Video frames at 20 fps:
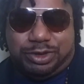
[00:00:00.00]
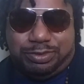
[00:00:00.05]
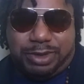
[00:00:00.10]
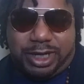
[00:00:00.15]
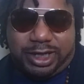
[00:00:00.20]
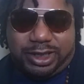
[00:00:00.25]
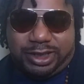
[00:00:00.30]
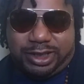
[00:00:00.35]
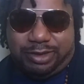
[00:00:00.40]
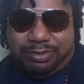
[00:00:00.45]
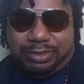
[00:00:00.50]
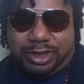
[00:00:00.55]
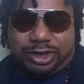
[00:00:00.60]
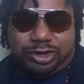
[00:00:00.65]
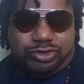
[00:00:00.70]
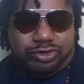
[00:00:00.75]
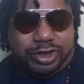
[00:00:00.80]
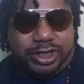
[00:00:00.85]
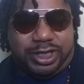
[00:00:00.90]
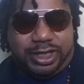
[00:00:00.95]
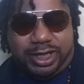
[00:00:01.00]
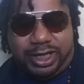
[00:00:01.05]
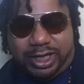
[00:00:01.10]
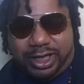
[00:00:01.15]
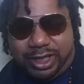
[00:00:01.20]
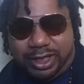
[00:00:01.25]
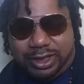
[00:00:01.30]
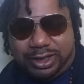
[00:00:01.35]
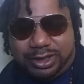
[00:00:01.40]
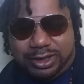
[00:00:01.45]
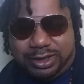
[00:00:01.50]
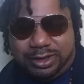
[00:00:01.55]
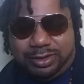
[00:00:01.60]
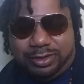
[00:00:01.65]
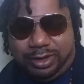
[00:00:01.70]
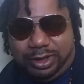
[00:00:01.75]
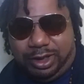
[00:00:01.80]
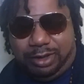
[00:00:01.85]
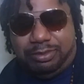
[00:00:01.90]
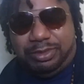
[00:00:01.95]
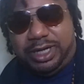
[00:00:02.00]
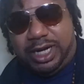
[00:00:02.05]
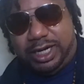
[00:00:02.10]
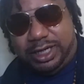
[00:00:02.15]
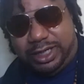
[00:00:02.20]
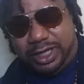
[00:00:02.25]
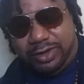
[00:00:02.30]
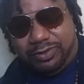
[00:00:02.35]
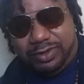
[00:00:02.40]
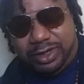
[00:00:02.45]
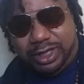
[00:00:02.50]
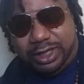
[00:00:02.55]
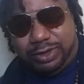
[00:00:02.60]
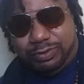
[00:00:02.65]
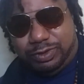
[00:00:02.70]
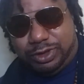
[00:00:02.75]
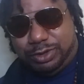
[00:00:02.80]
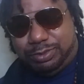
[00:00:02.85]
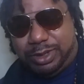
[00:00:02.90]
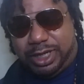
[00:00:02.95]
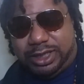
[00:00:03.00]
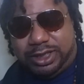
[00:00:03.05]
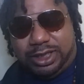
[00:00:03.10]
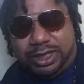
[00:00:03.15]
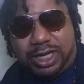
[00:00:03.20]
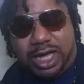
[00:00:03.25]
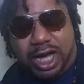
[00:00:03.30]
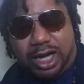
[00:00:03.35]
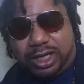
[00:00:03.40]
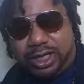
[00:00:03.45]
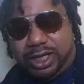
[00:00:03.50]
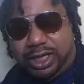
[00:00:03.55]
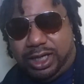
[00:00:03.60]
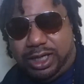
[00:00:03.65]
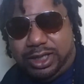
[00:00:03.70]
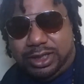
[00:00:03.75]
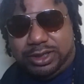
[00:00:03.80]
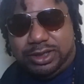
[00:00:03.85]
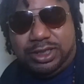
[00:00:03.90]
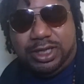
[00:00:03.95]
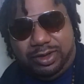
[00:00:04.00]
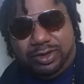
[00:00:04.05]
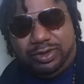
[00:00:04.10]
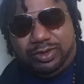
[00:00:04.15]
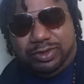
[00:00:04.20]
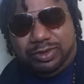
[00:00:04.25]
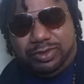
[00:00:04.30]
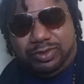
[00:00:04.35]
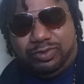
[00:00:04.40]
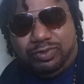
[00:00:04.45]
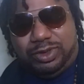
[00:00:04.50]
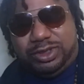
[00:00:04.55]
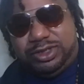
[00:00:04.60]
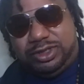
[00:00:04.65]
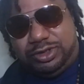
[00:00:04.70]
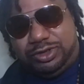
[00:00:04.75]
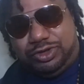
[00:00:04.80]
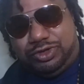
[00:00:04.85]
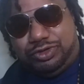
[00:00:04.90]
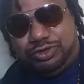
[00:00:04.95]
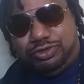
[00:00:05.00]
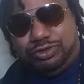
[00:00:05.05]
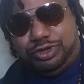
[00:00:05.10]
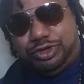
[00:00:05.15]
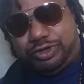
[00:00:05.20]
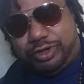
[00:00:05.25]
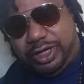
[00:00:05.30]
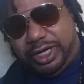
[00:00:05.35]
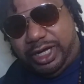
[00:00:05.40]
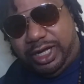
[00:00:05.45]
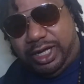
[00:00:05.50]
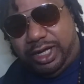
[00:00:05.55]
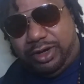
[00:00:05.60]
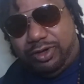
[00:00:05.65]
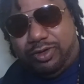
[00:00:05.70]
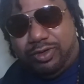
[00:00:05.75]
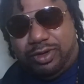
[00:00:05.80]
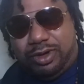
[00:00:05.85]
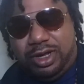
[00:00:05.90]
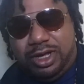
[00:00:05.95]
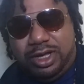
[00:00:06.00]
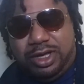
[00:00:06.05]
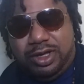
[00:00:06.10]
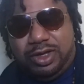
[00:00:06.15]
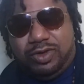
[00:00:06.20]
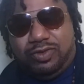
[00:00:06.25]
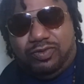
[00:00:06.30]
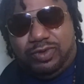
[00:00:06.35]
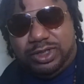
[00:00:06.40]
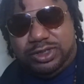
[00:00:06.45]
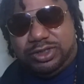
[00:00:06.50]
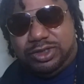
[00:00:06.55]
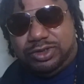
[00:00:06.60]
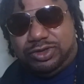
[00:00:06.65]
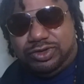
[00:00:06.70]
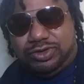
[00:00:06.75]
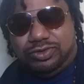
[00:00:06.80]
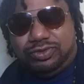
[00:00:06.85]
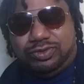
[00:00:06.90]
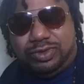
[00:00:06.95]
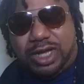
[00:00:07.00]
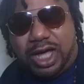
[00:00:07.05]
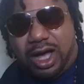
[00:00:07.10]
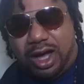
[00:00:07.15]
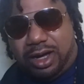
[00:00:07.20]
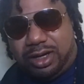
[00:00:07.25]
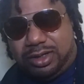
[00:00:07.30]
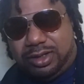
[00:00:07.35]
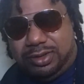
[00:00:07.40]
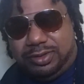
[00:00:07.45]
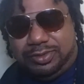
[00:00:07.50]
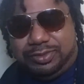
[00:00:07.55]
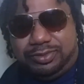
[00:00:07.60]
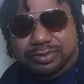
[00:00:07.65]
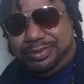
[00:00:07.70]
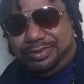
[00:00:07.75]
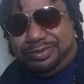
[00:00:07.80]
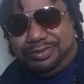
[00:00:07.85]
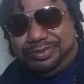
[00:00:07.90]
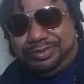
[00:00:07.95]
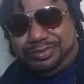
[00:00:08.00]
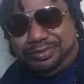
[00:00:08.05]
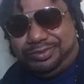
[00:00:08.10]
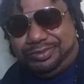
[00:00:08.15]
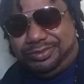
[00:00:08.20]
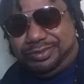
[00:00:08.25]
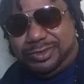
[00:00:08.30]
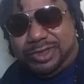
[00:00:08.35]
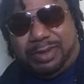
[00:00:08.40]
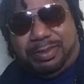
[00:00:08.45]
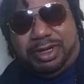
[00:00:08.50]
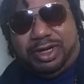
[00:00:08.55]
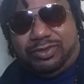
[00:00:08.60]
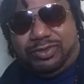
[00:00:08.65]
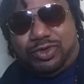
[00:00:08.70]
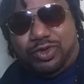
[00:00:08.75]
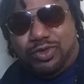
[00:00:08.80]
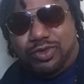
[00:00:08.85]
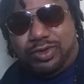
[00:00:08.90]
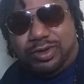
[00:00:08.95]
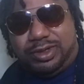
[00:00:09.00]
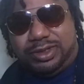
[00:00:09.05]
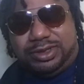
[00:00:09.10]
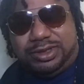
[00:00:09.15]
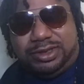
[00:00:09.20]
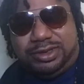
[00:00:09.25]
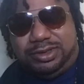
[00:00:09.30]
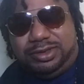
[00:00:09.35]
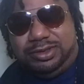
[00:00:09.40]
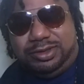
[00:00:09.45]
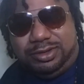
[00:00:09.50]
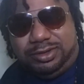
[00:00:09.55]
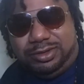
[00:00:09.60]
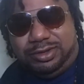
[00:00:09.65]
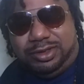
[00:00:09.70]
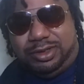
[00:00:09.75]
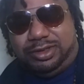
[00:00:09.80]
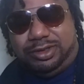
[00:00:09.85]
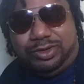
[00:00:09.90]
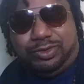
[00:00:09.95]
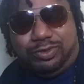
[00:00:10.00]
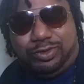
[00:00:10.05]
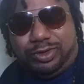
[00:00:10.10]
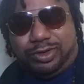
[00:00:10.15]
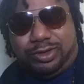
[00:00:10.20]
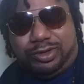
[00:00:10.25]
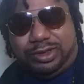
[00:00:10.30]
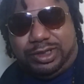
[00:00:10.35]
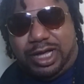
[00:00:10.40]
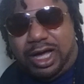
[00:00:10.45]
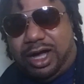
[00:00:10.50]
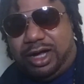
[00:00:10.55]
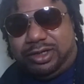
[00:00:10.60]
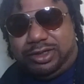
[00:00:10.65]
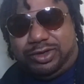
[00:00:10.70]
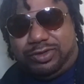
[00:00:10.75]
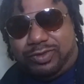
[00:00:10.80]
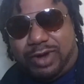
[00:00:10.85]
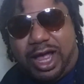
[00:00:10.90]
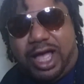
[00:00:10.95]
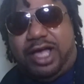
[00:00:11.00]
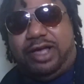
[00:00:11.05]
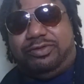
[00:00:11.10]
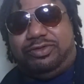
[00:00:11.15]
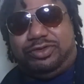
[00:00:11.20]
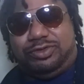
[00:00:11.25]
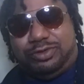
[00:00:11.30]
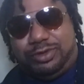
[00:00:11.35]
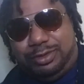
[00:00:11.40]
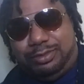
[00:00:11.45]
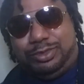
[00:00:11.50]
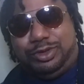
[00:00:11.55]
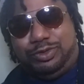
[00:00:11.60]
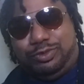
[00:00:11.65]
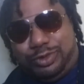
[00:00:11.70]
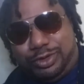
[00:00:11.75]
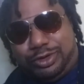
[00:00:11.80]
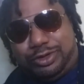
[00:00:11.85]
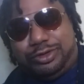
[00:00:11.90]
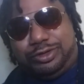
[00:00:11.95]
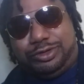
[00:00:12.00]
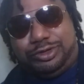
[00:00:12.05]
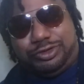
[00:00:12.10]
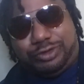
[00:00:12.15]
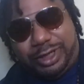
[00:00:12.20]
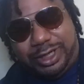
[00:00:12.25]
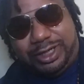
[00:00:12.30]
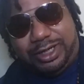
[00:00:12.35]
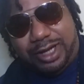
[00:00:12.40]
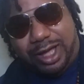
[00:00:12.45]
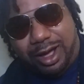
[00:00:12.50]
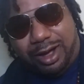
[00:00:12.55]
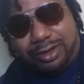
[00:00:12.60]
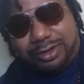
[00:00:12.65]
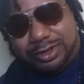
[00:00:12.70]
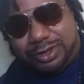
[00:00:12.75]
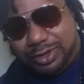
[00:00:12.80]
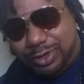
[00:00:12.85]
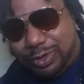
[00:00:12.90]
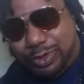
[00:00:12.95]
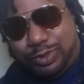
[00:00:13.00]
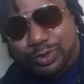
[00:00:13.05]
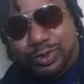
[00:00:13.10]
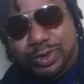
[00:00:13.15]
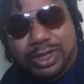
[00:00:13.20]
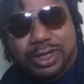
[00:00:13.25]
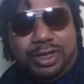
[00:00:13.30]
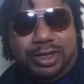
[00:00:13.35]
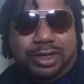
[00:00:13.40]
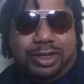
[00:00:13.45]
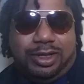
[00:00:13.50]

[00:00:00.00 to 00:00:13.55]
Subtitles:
respected my dread heads. But I definitely respect the lock heads. What's a true dread or what's a true lock? I mean, of course, the word lock derives from the word dreadlock, so